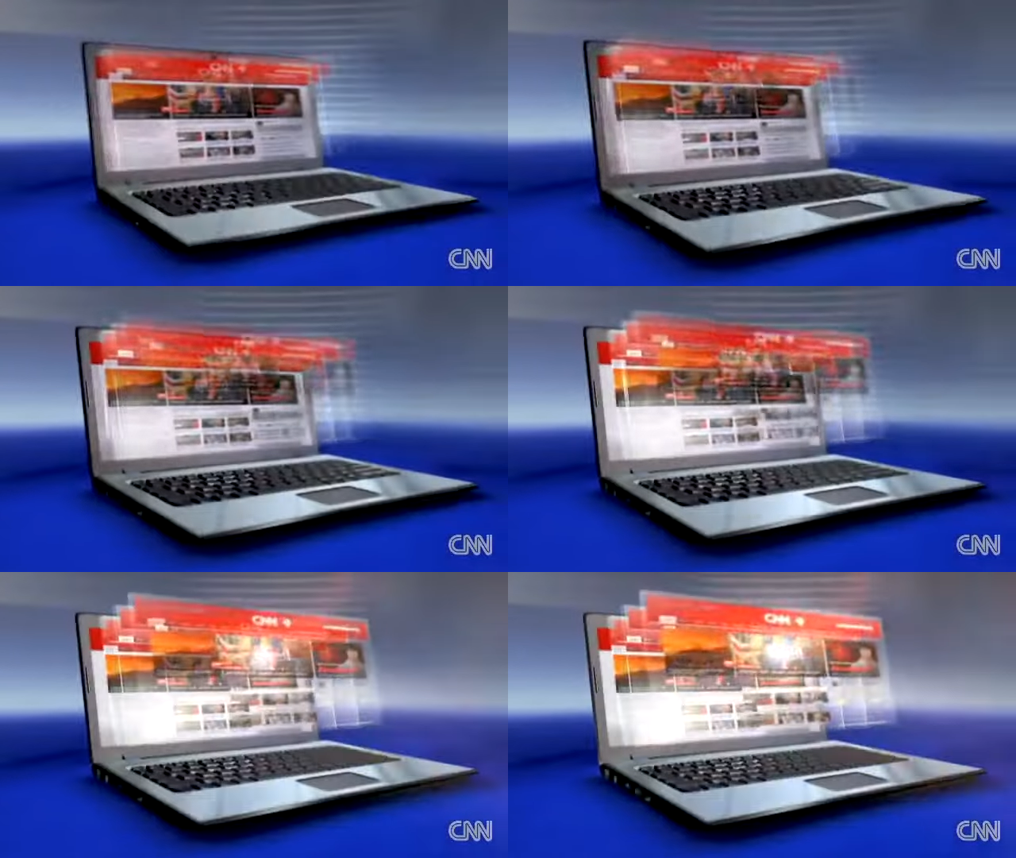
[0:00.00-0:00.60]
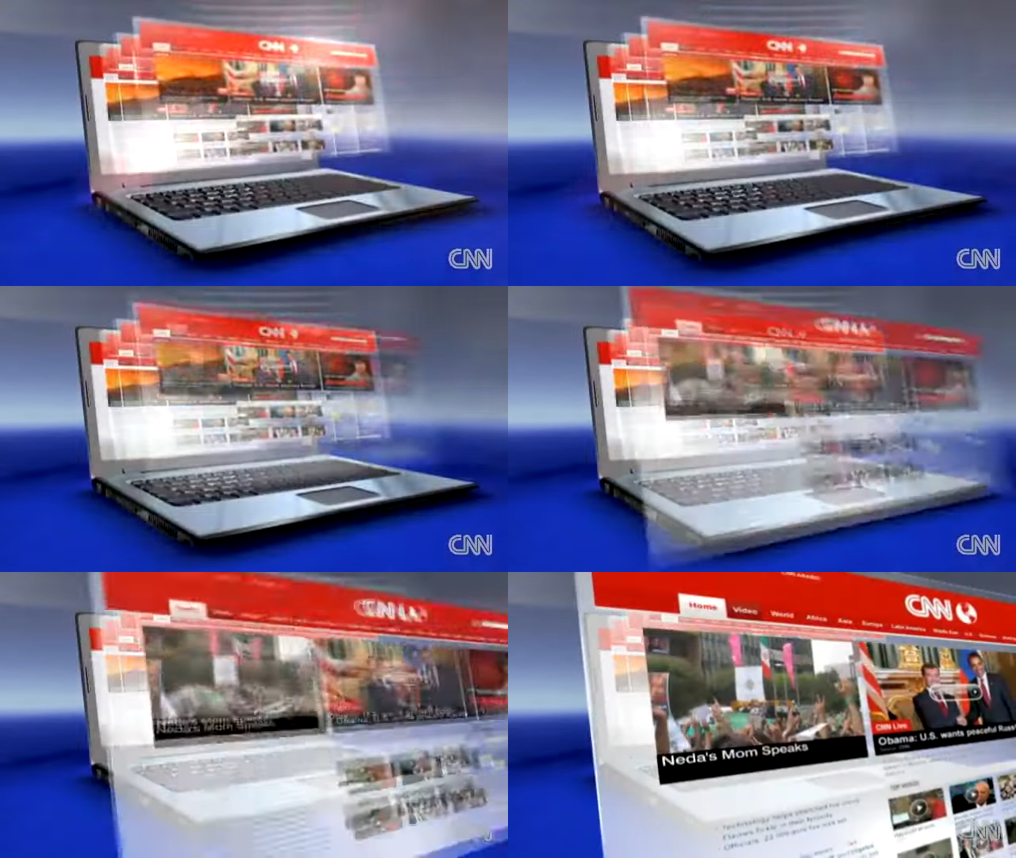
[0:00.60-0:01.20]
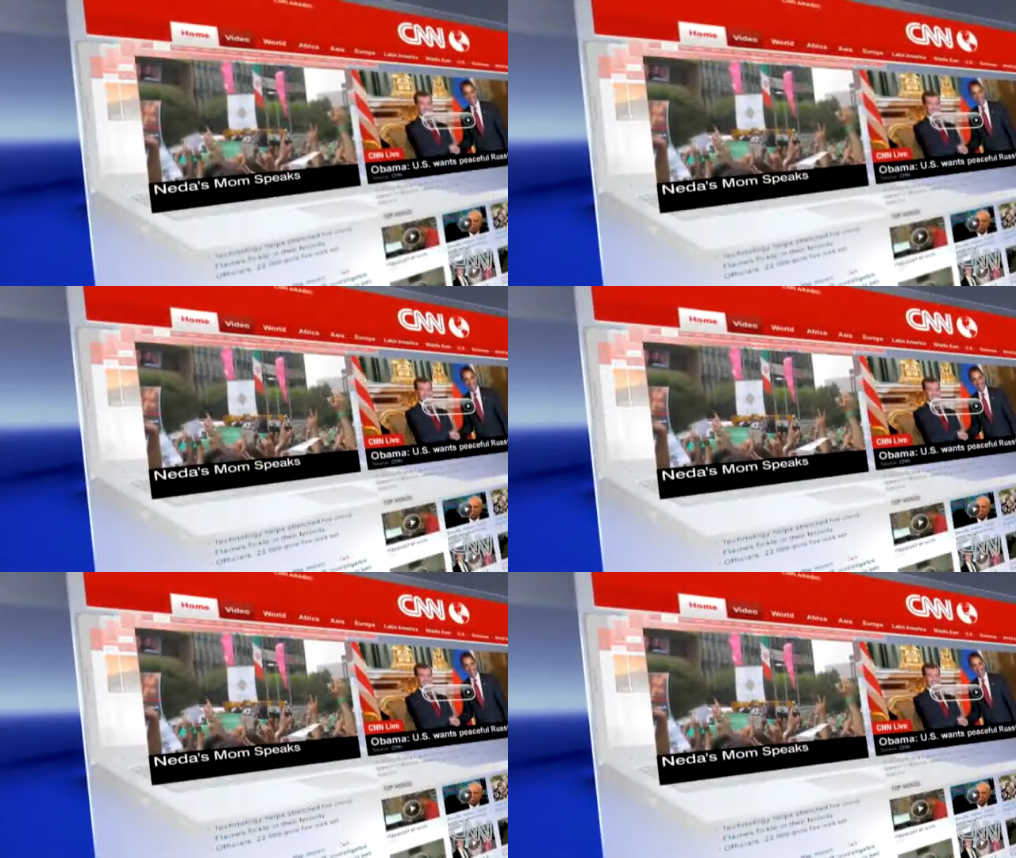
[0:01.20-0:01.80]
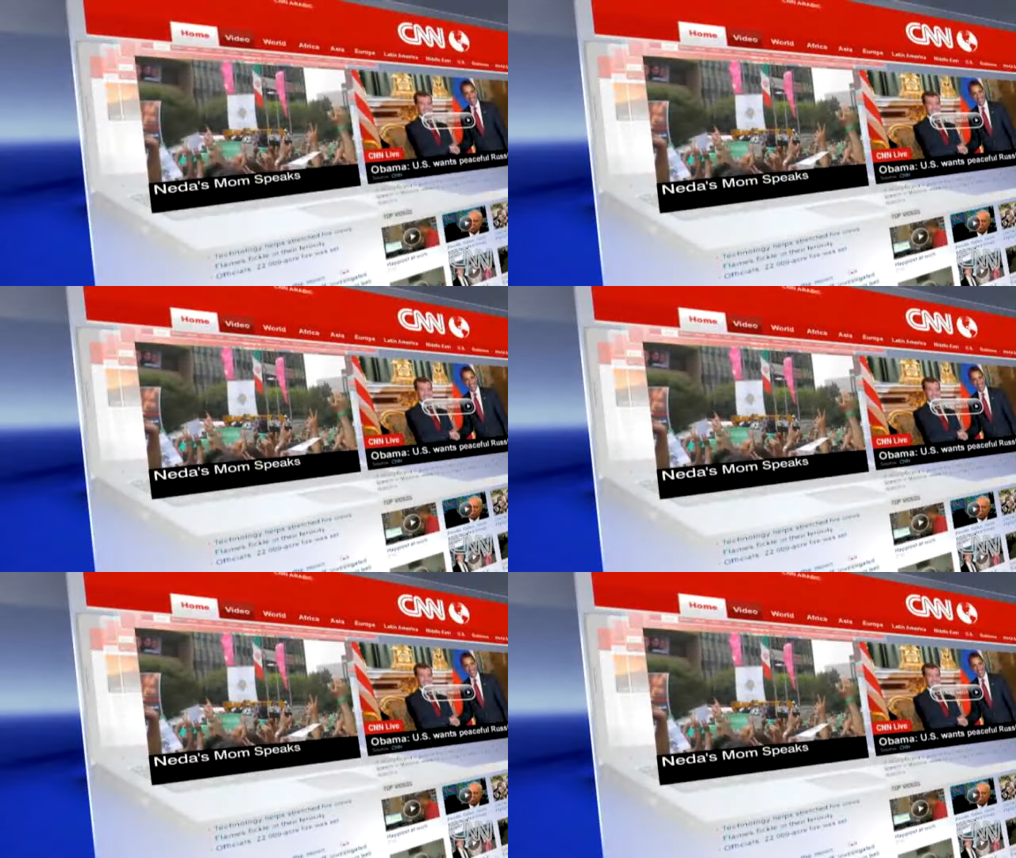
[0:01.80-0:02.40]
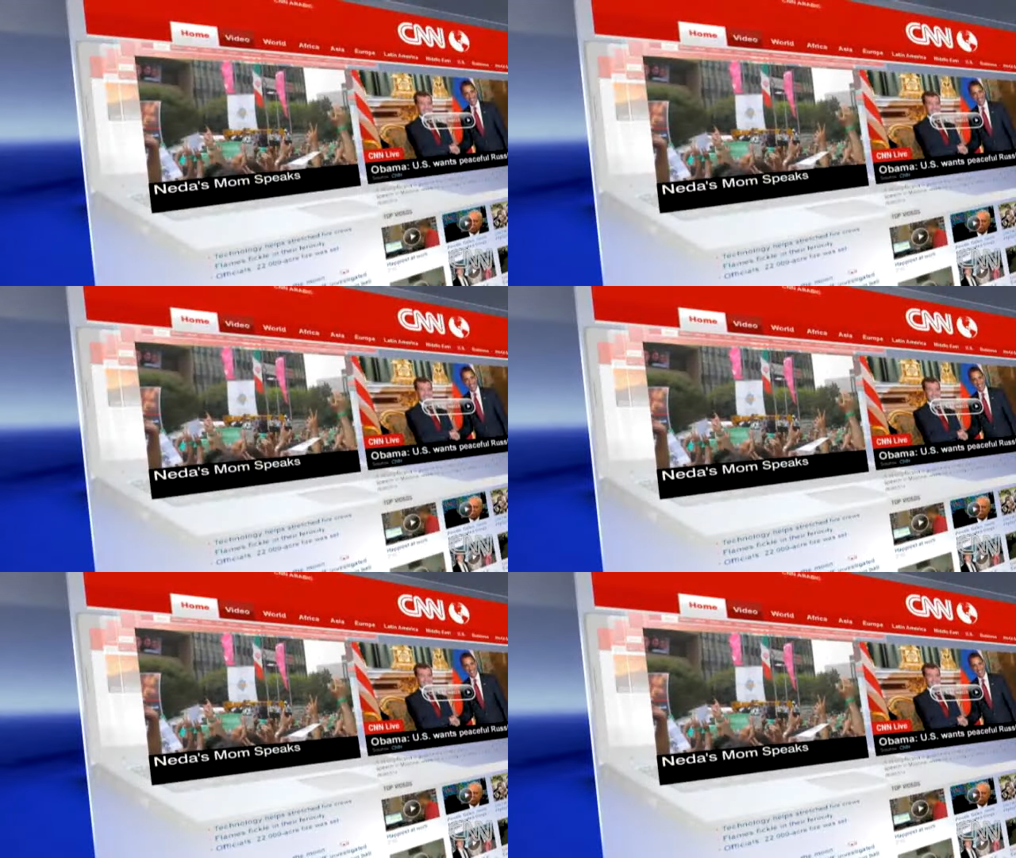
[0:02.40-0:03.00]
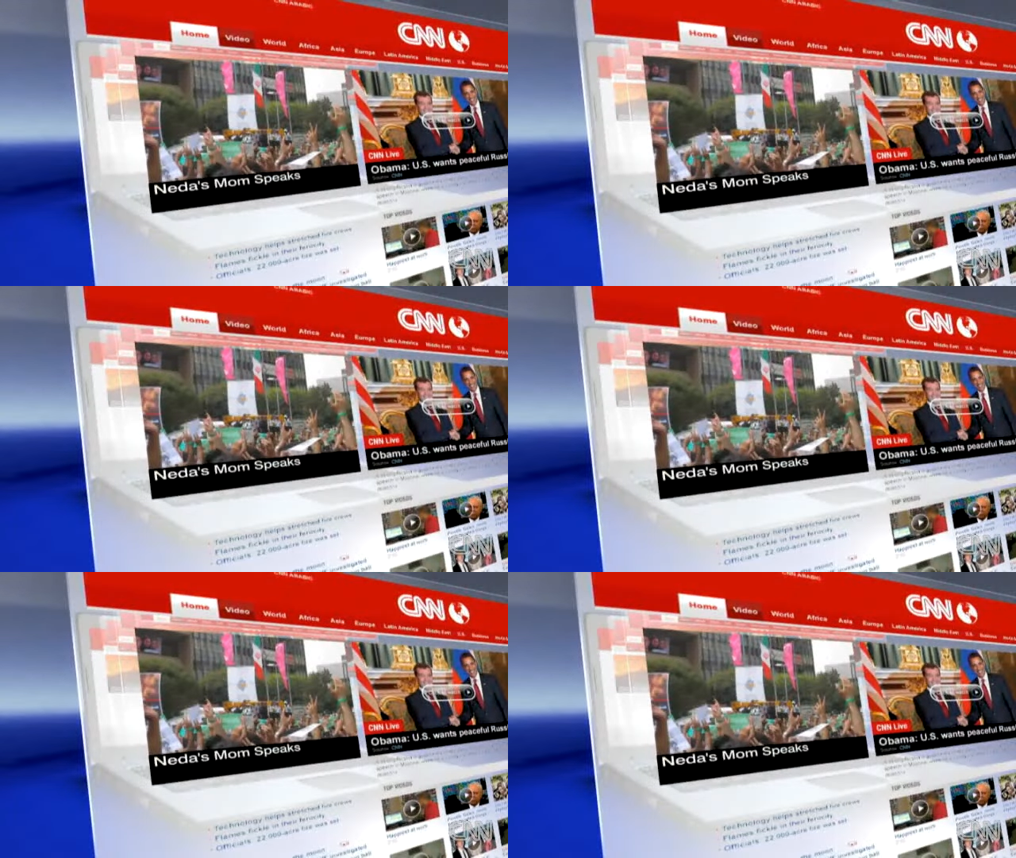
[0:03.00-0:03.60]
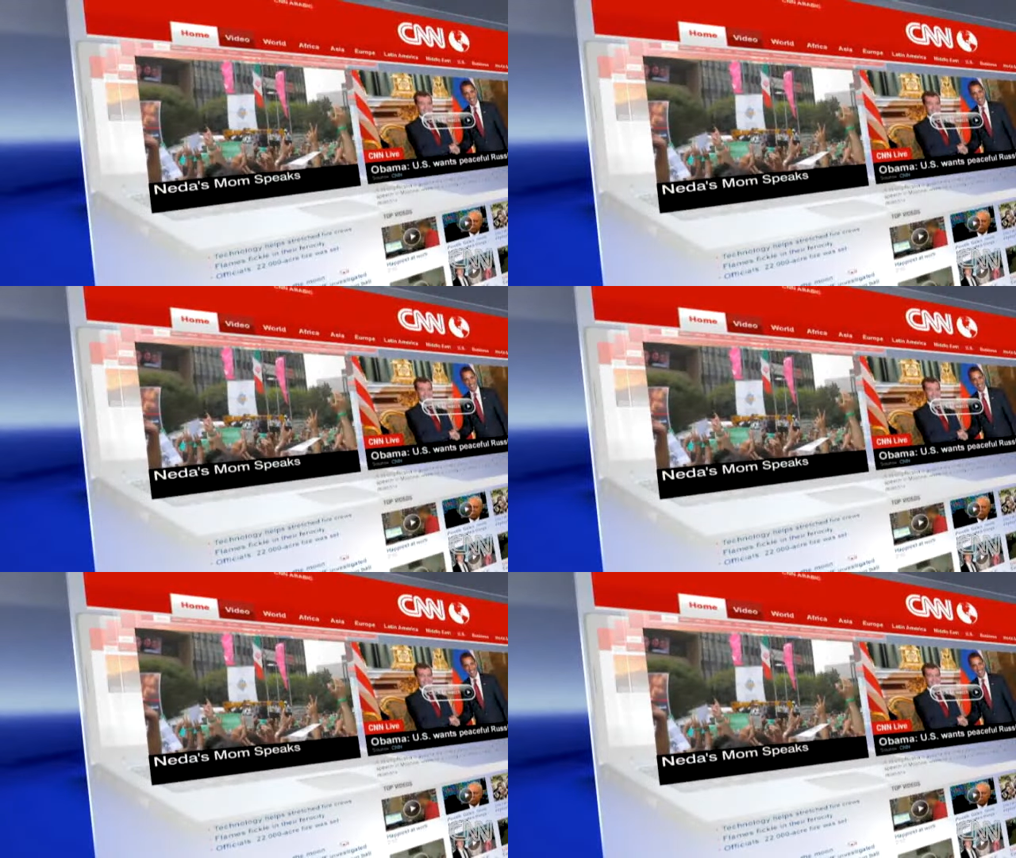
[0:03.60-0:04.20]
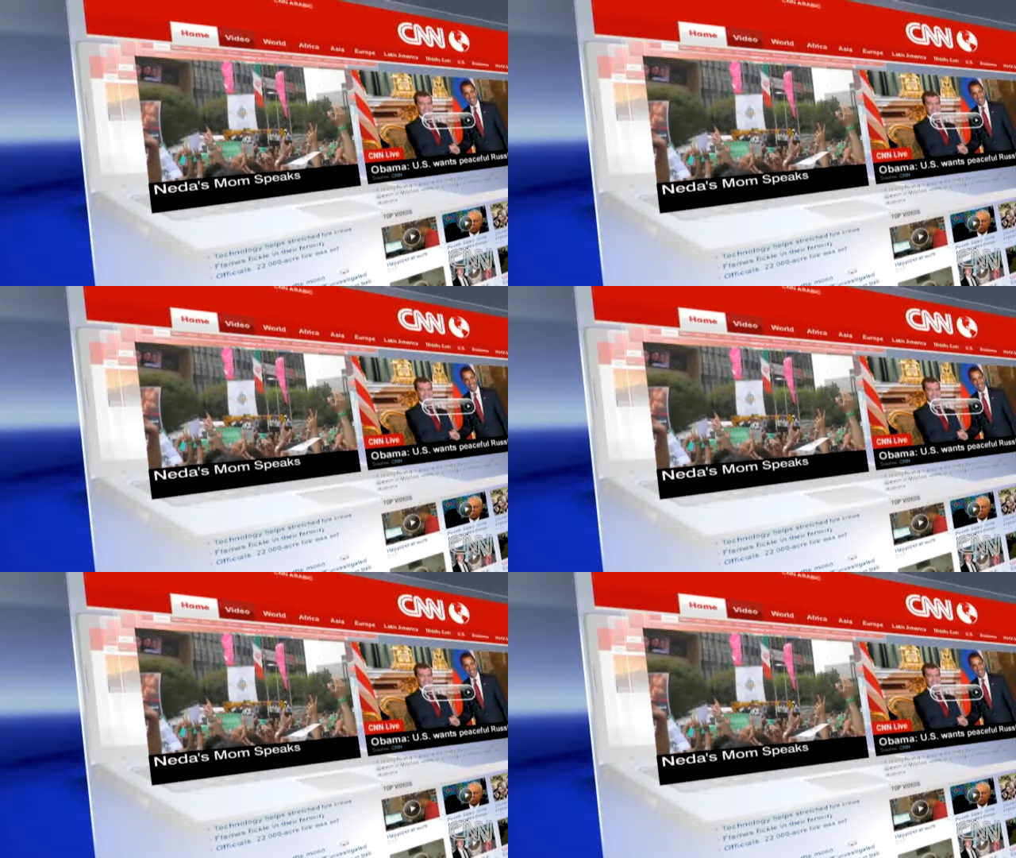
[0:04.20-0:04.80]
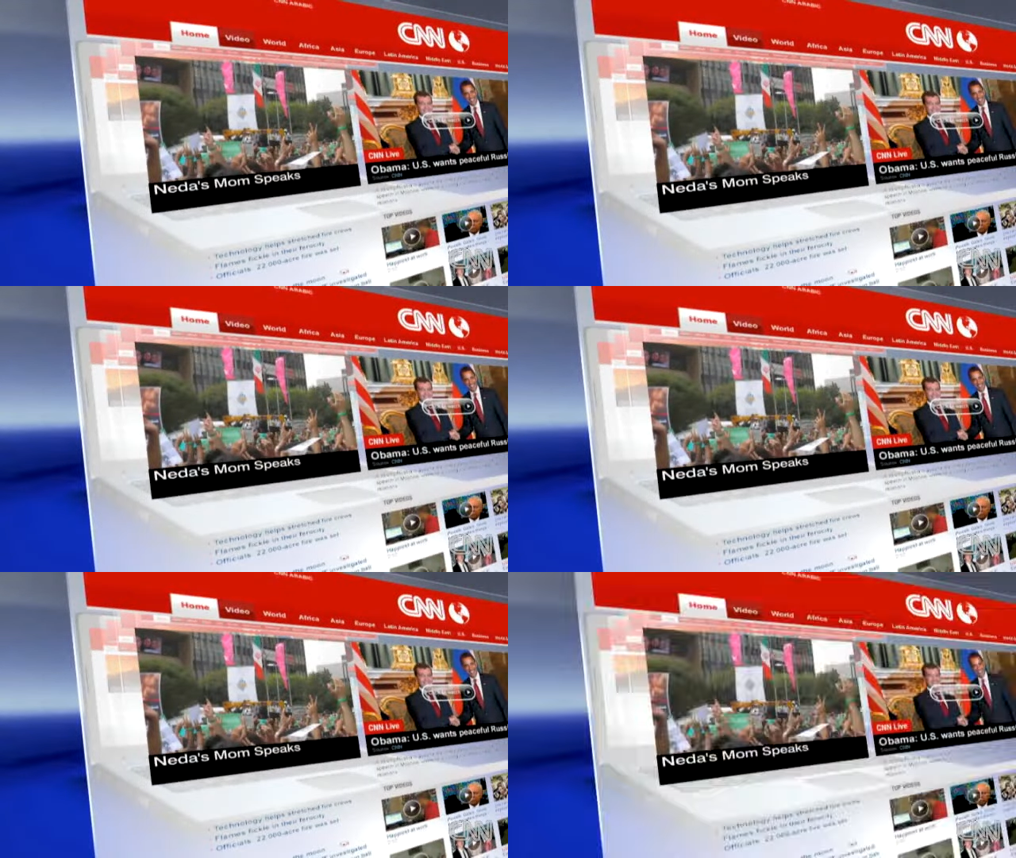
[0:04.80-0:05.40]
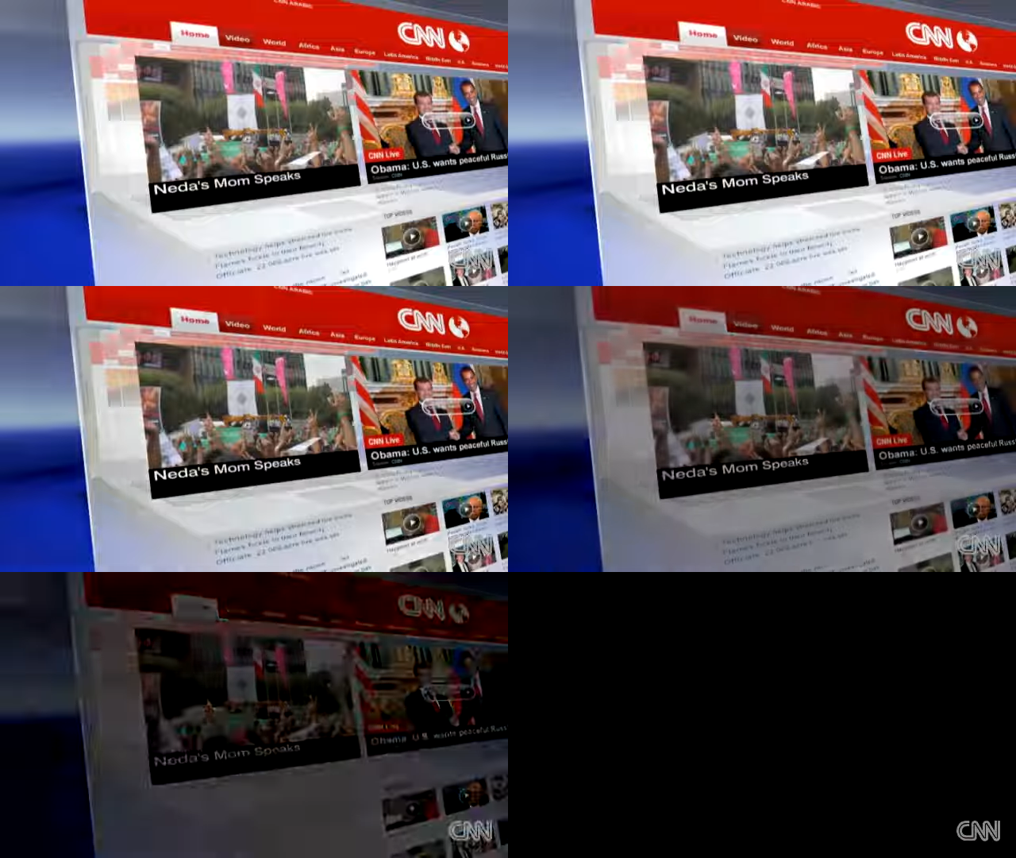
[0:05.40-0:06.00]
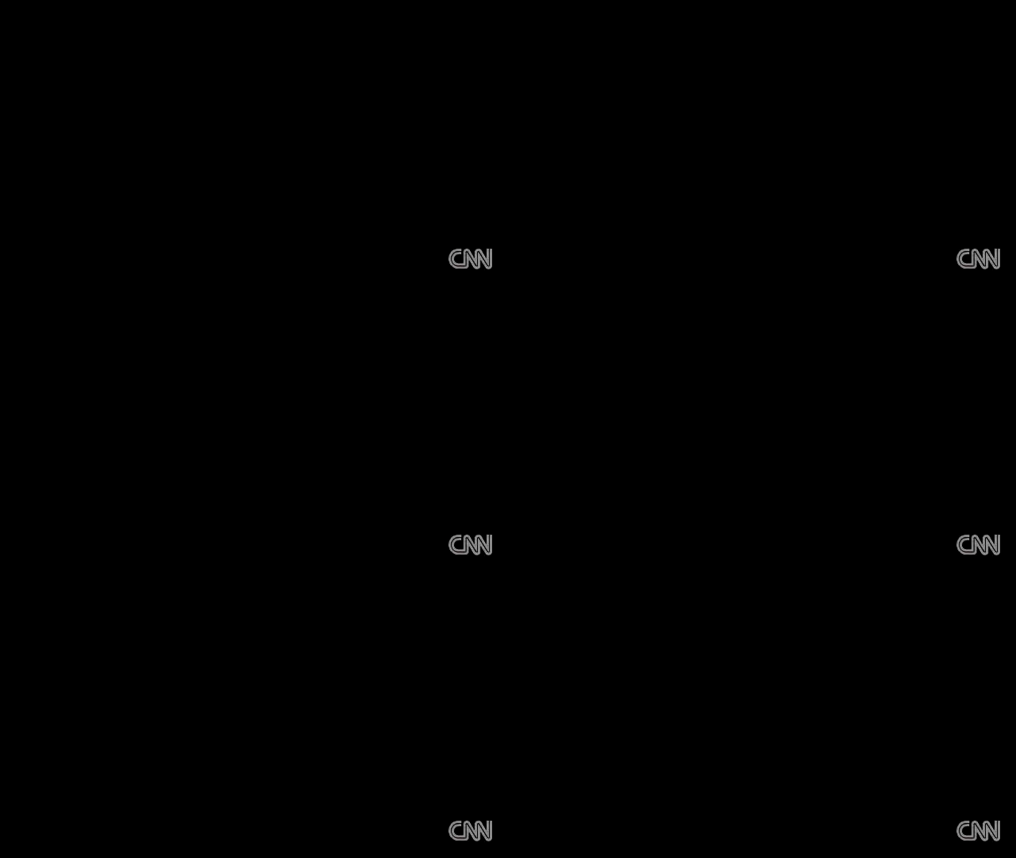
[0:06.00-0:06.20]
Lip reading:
(no speaker visible)